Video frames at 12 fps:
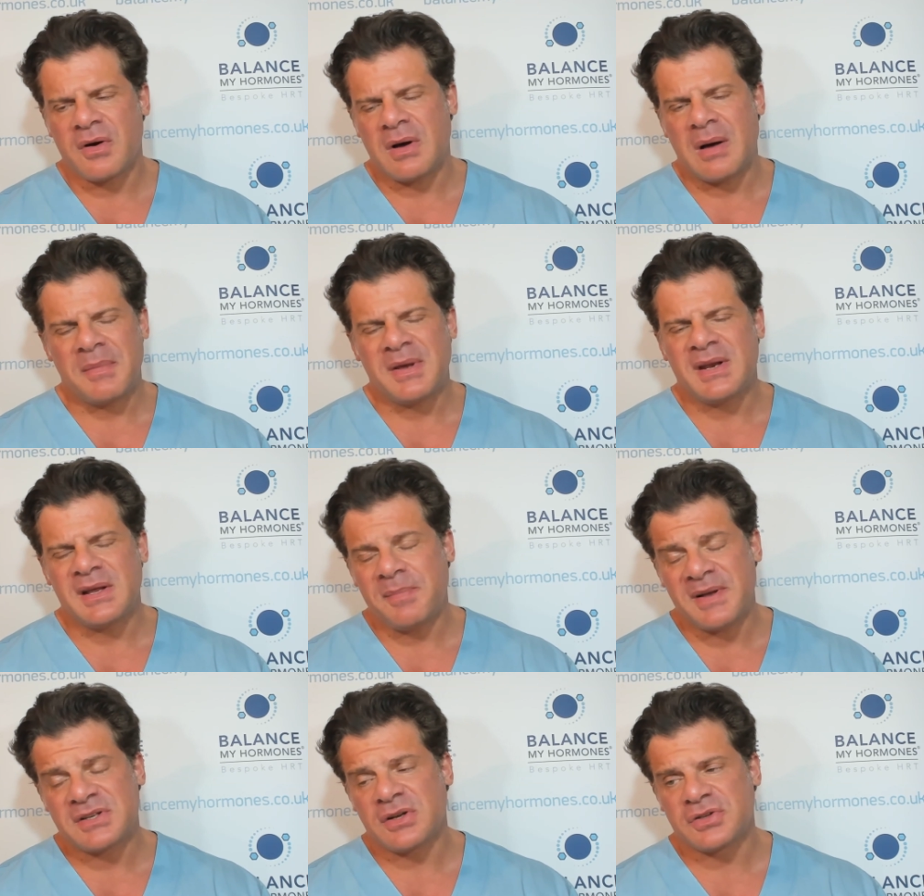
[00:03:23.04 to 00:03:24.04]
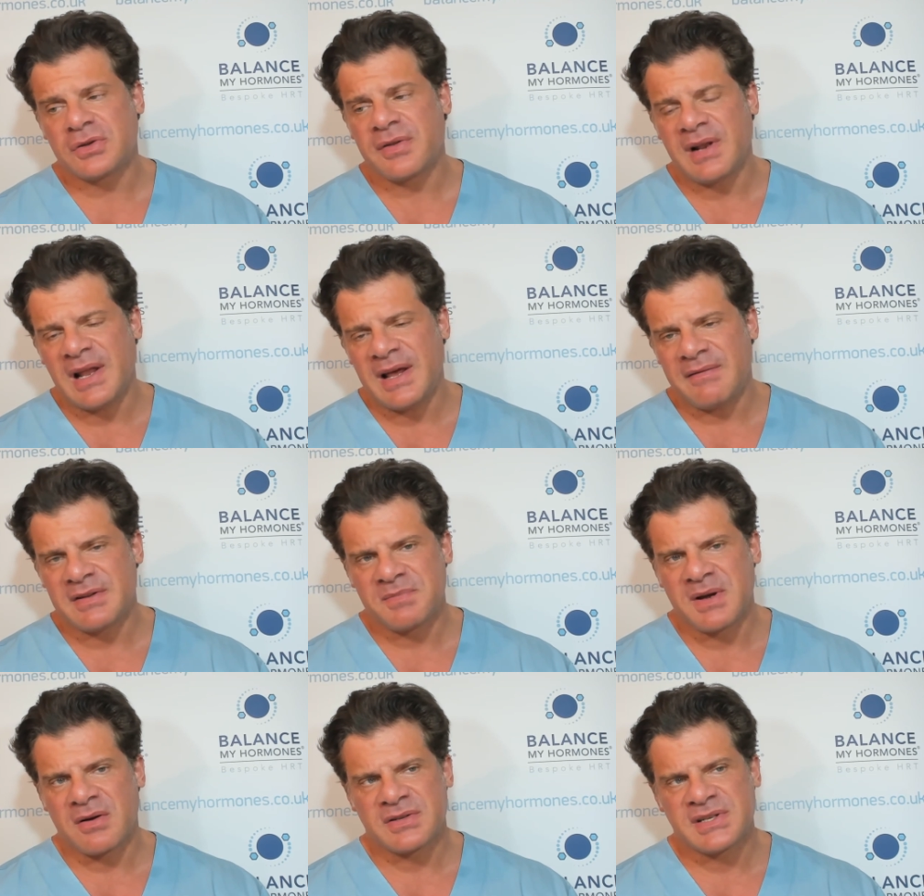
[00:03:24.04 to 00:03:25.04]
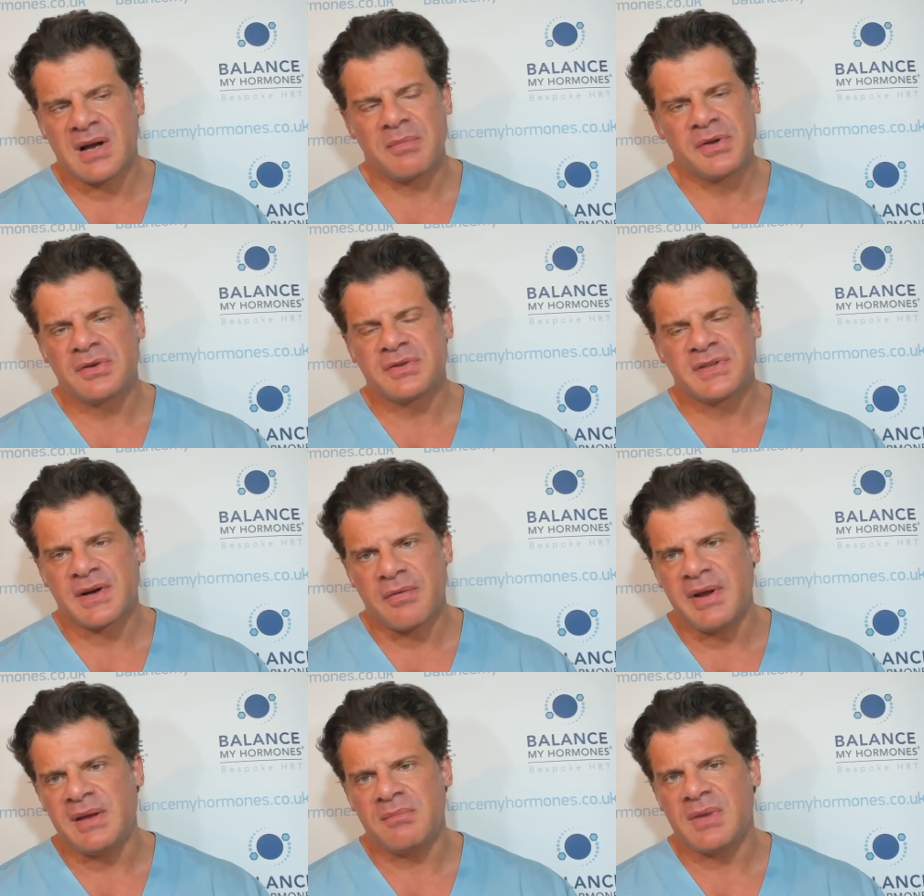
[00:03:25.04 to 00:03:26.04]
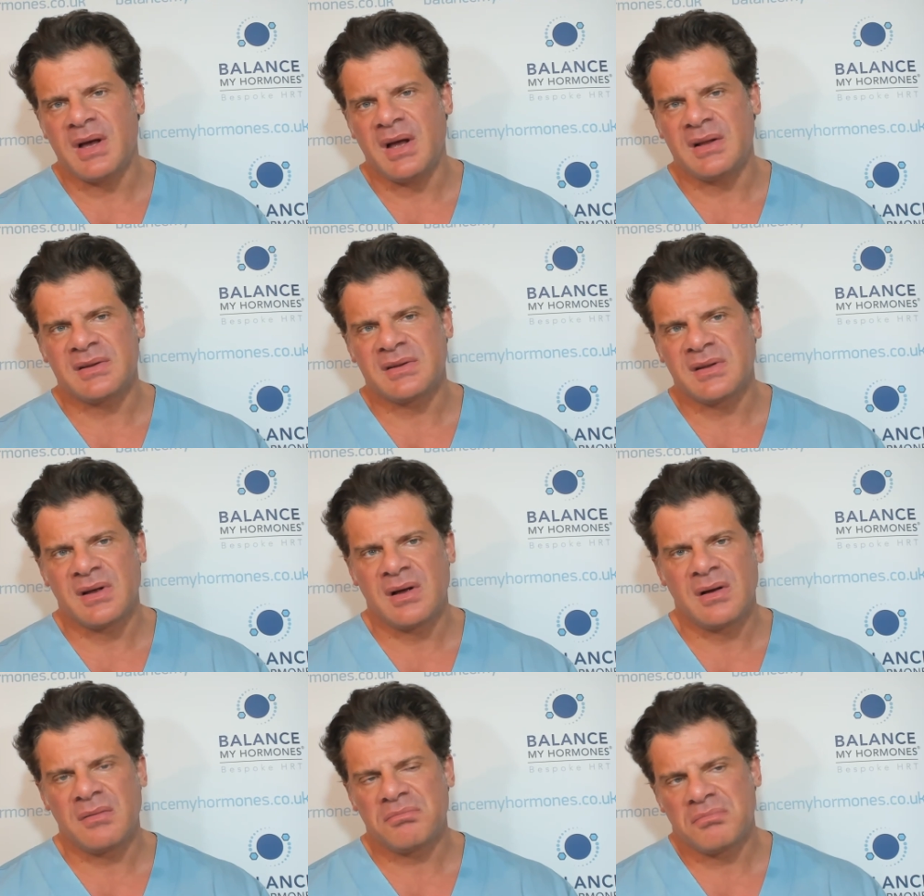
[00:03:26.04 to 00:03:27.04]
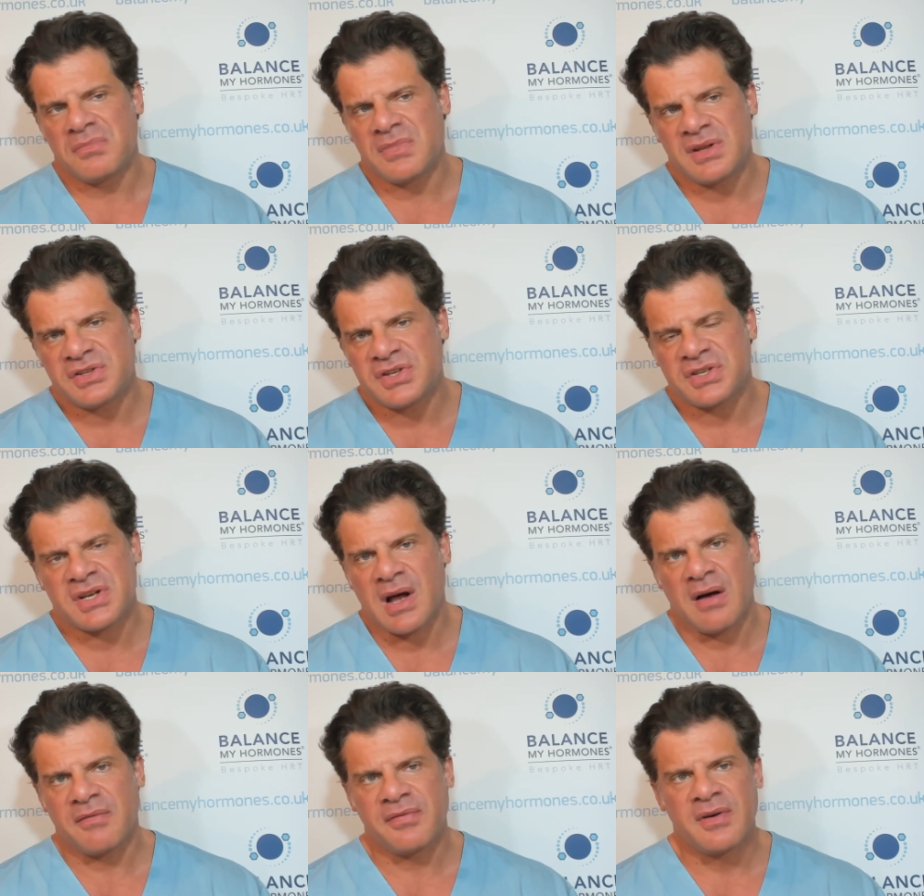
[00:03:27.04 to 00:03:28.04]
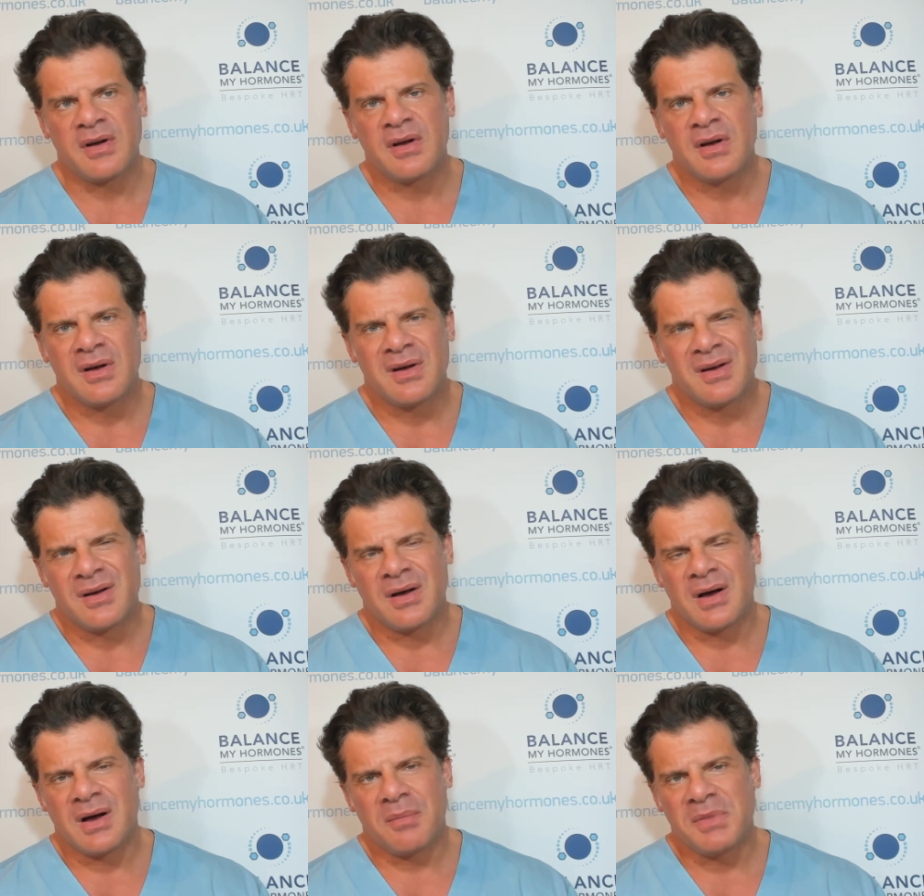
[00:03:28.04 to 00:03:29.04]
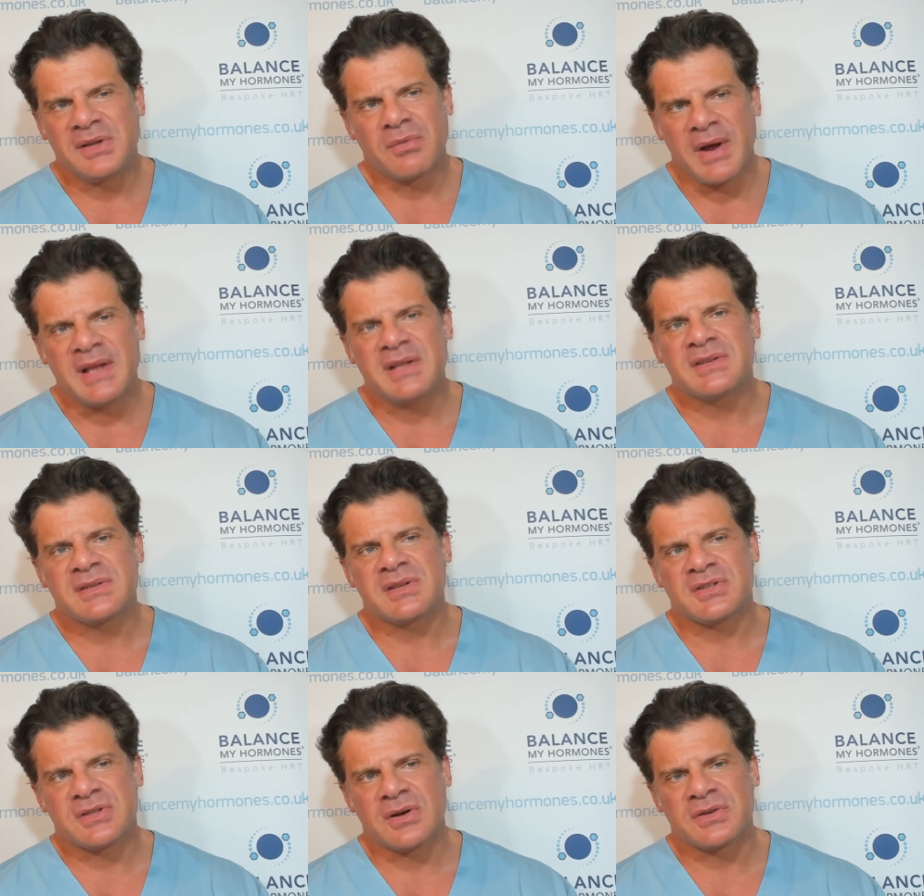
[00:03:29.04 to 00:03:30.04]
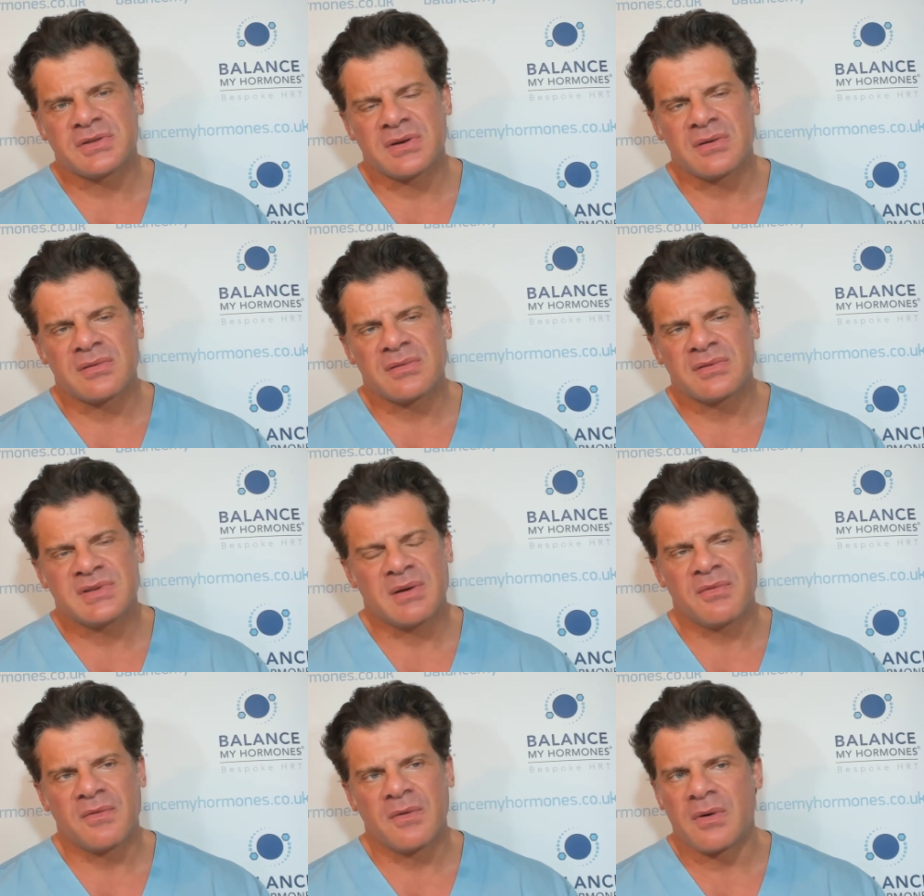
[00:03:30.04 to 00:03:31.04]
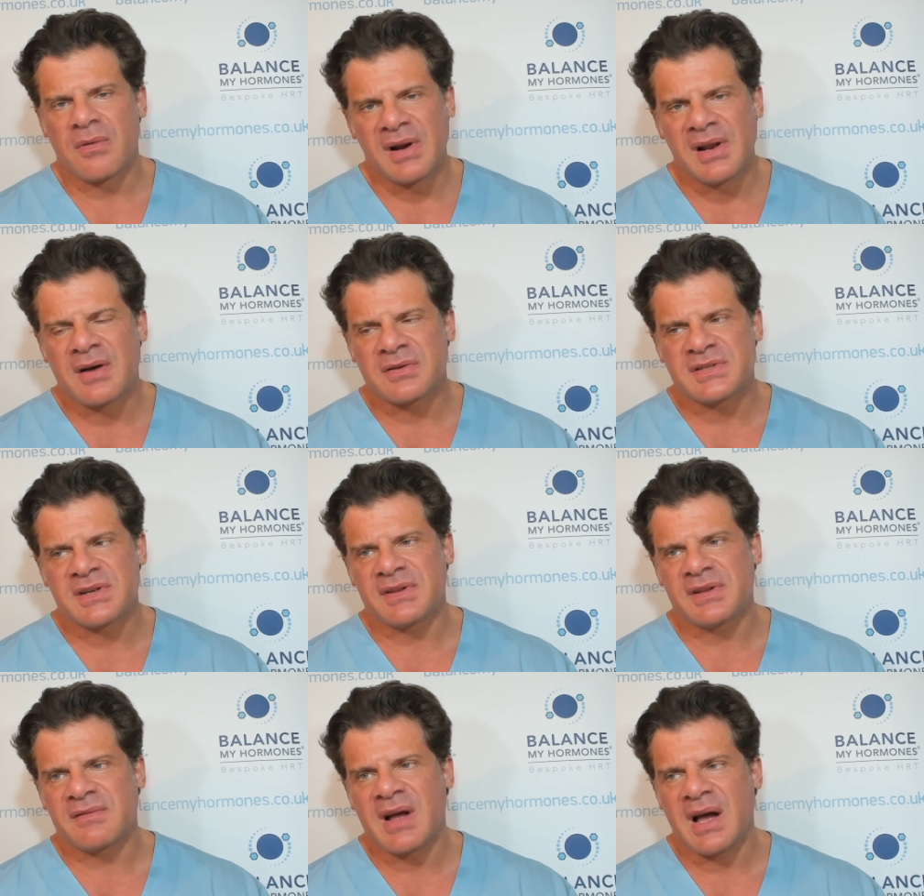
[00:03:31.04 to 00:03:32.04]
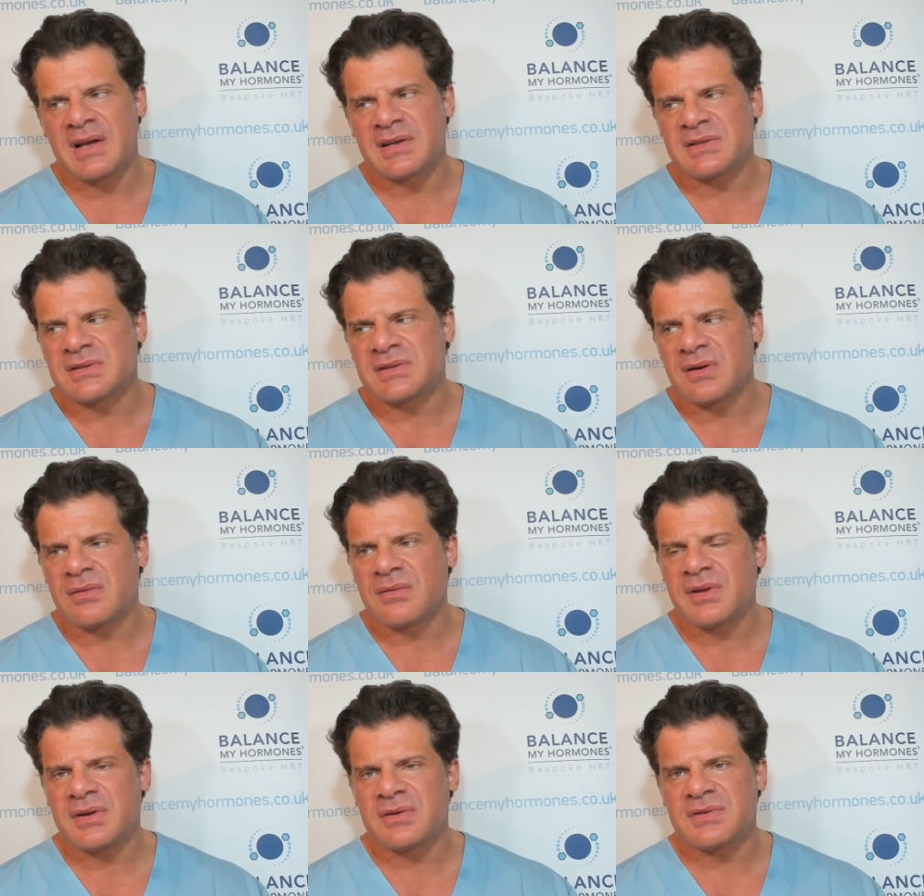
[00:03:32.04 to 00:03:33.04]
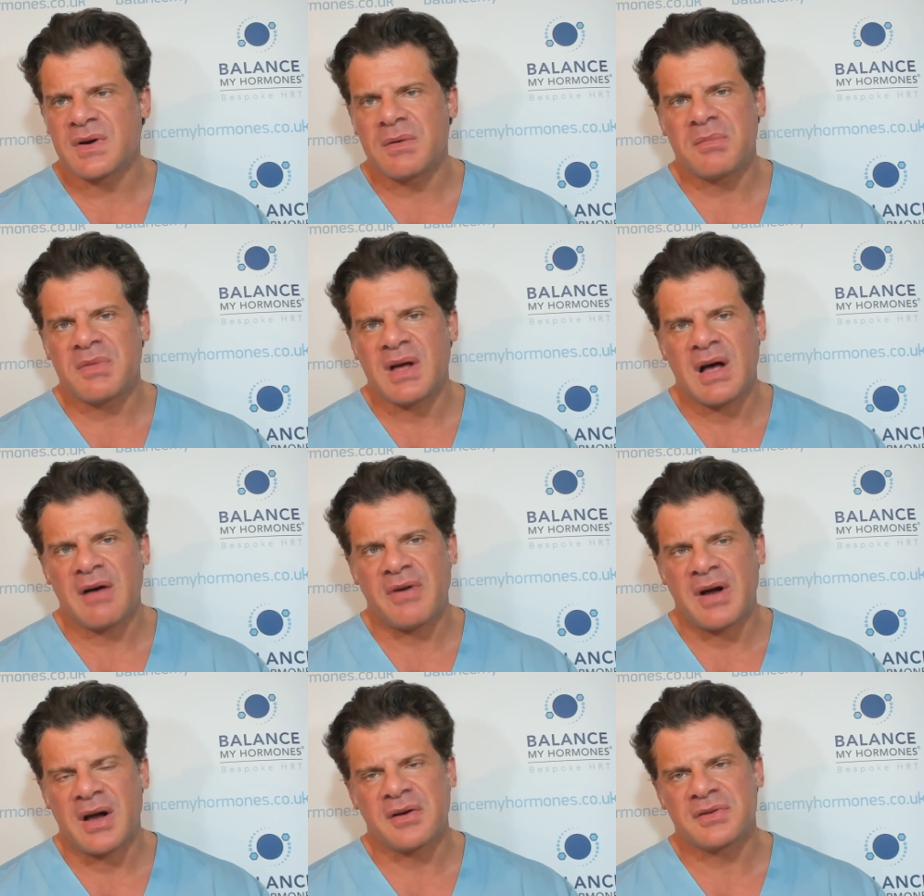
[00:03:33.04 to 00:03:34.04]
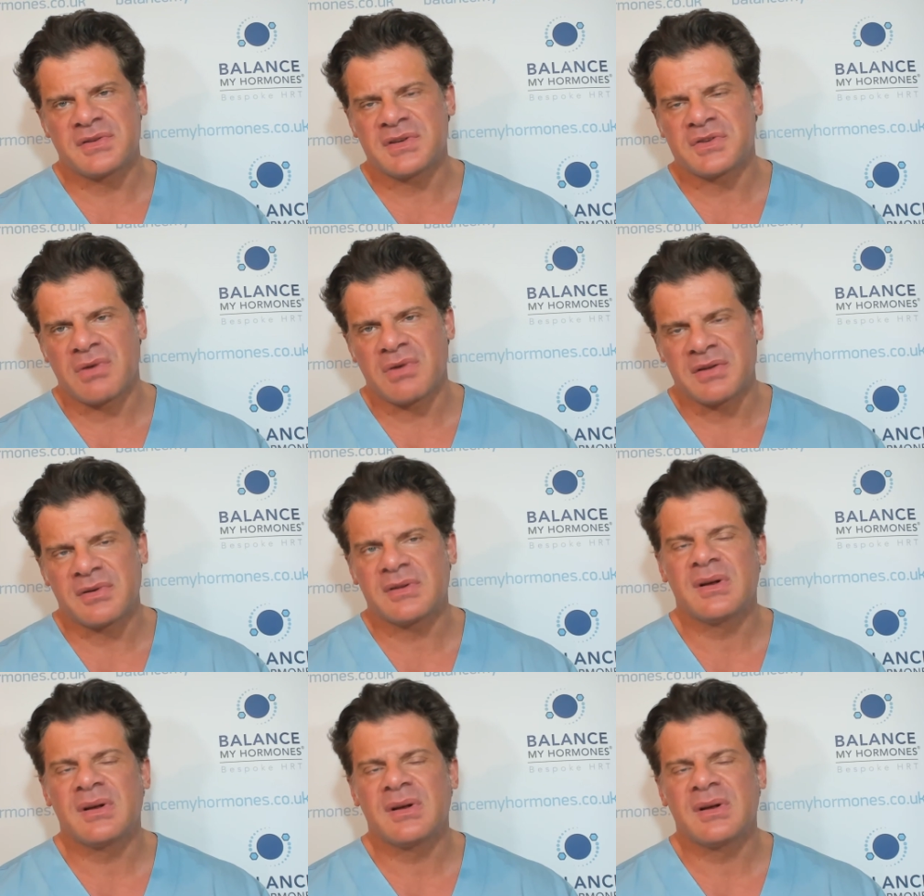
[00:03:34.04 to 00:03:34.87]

I mean, it depends also to the levels because some use the cream and um, they just have uh, mid-range testosterone. Some really conservative guys, so they use the cream. They have 500, 600,